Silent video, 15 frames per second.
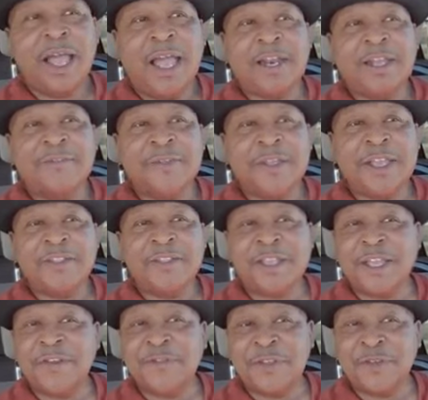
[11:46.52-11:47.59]
And if he's
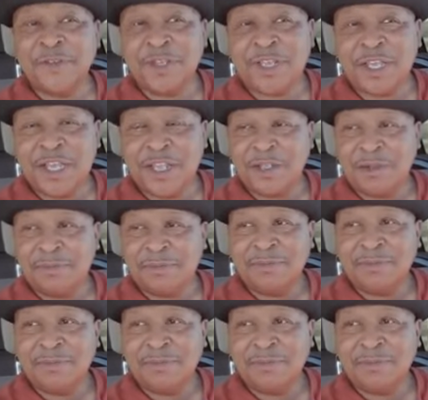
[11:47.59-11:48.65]
giving you the
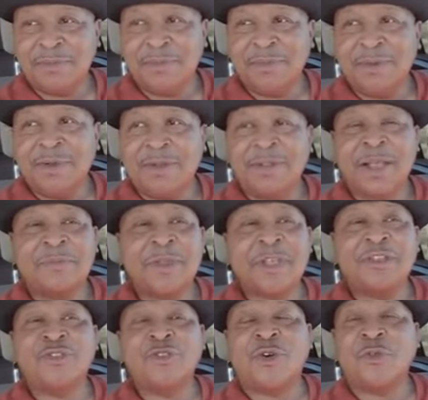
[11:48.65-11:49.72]
kingdom, that
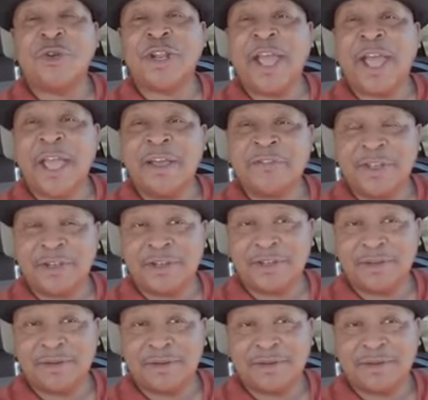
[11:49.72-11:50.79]
means you already have it.
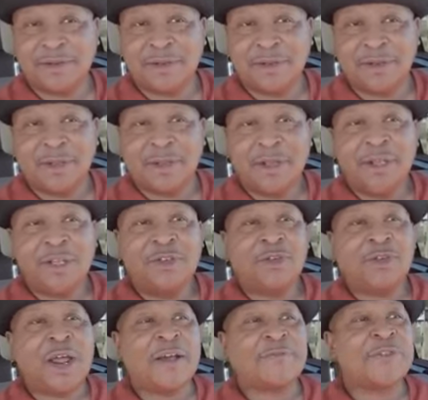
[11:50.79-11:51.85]
You
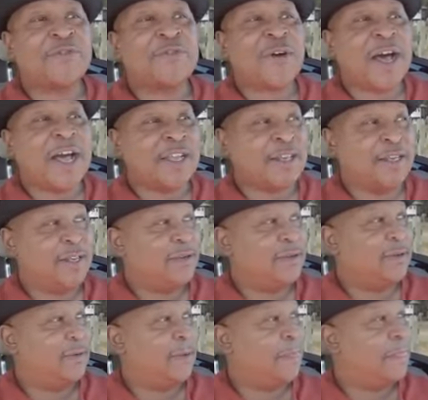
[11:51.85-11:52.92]
don't have to find it.
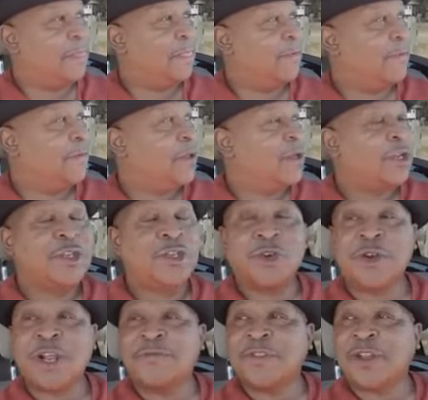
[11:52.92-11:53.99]
You
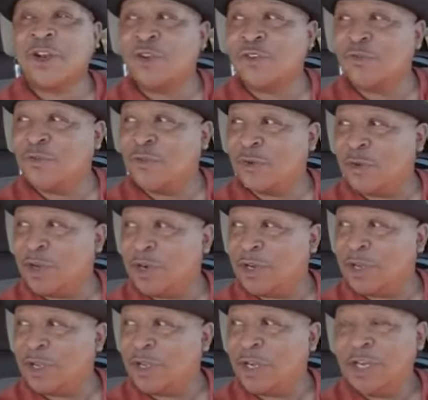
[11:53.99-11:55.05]
don't have to look for
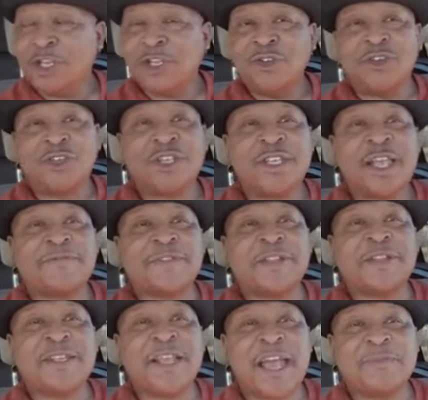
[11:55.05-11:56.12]
it. You just have
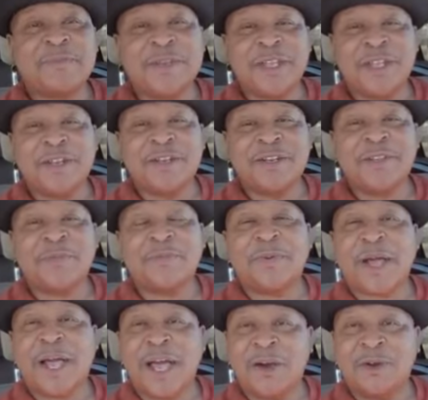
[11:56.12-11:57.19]
to tap into the
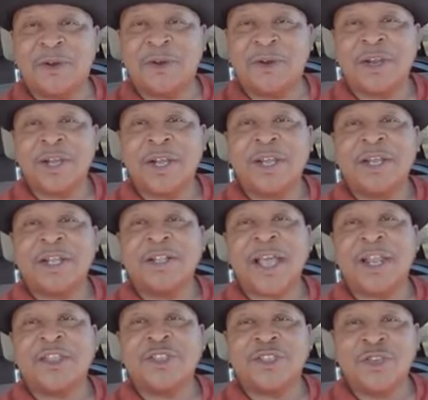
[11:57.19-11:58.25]
power
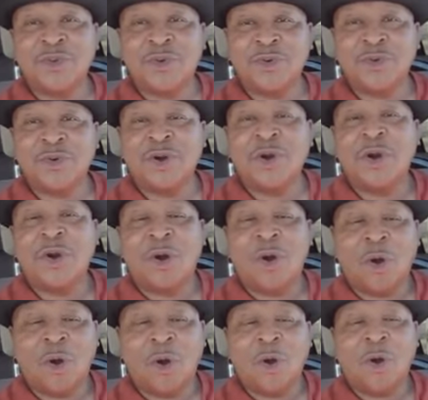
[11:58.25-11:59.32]
that you
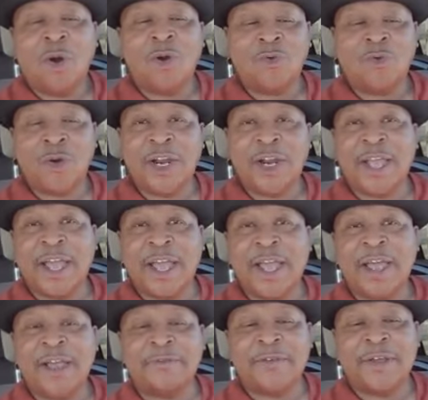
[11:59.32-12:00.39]
already
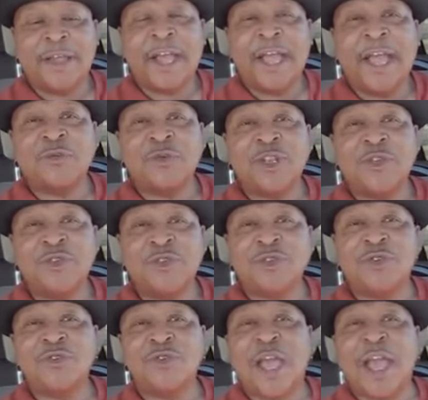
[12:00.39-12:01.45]
have. And when you
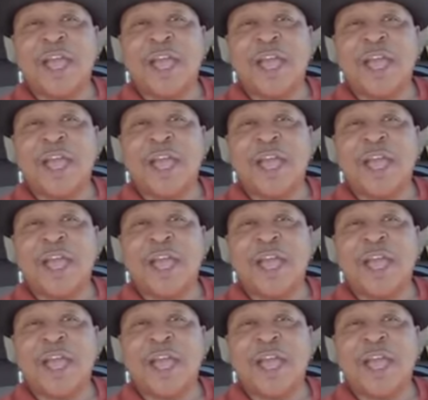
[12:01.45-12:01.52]
do